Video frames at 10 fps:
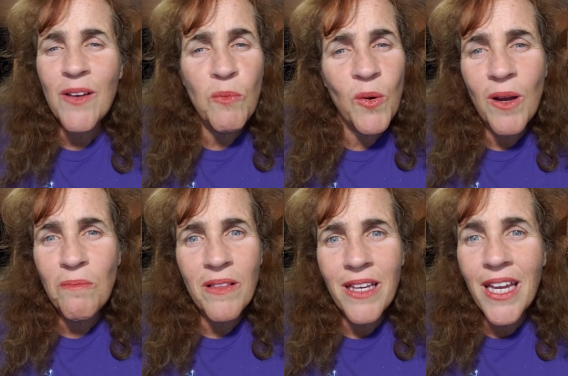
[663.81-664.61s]

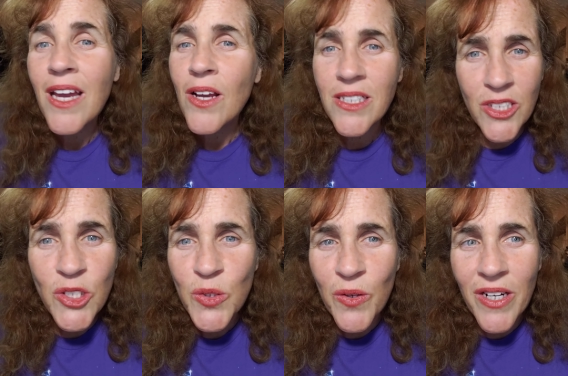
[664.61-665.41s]
promptly
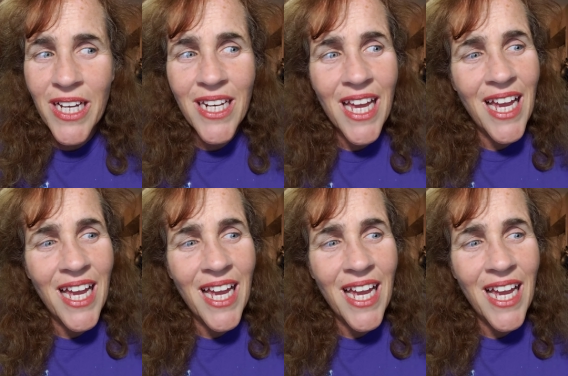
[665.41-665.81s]
destroyed,